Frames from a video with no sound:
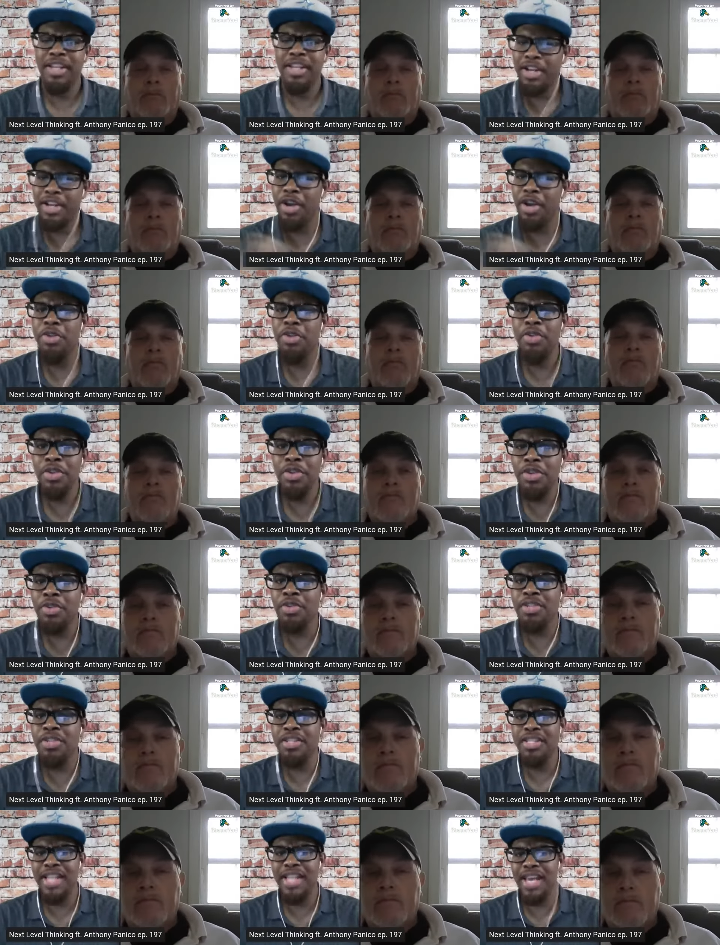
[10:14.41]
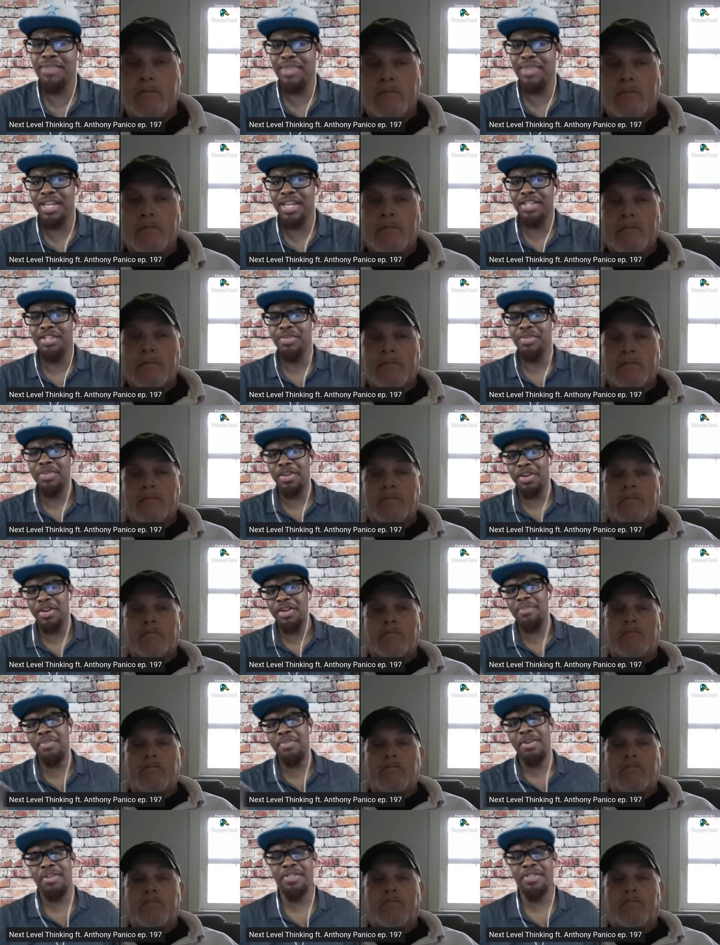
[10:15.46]
Speaker 1: Like, no, you can do the same thing too in your
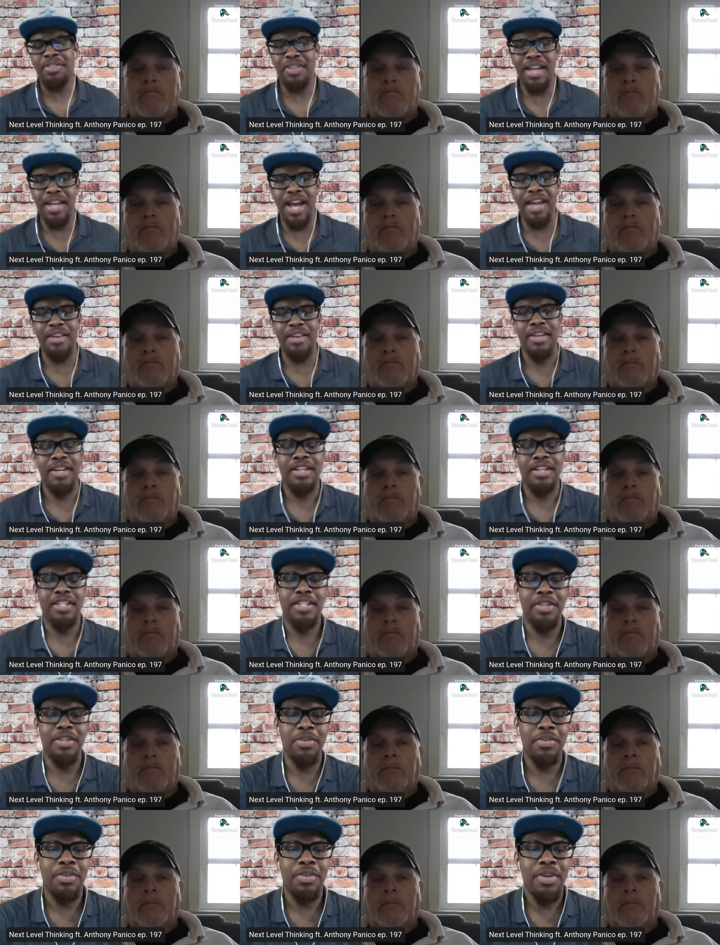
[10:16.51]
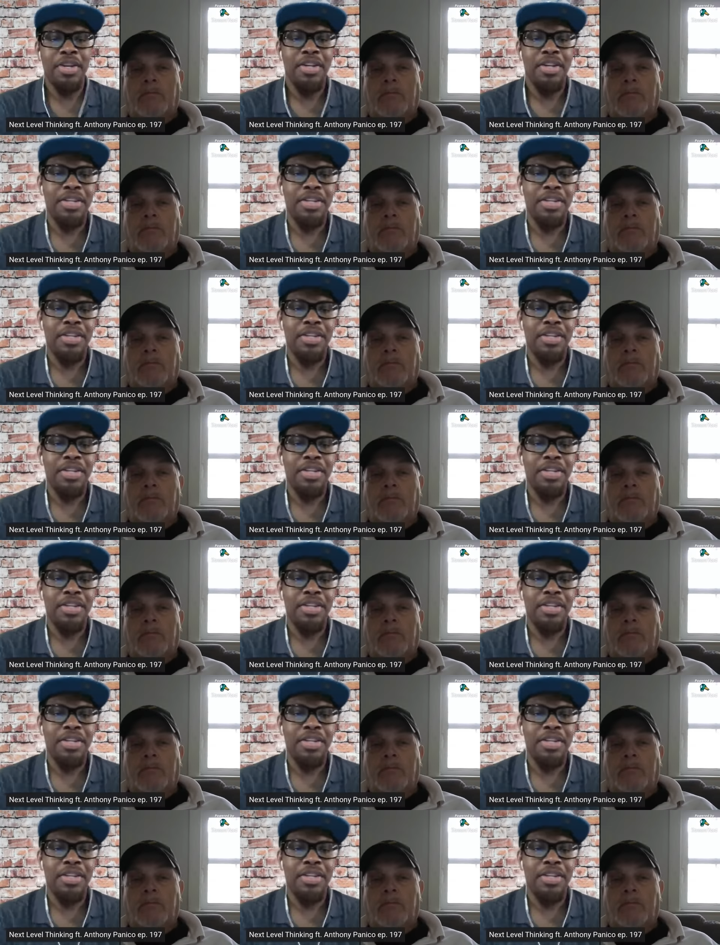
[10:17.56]
own personal life. So